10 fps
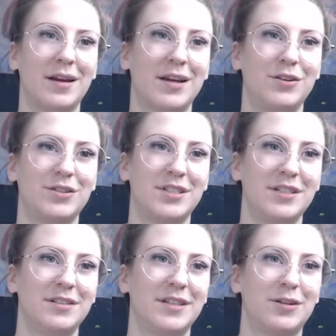Can you see a
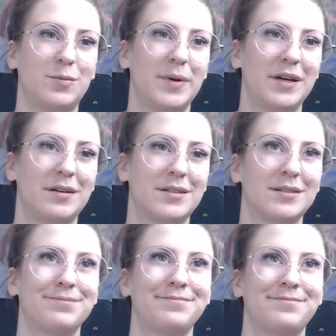little bit?
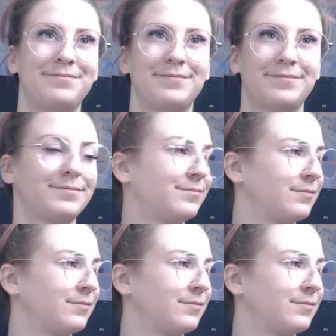Mm,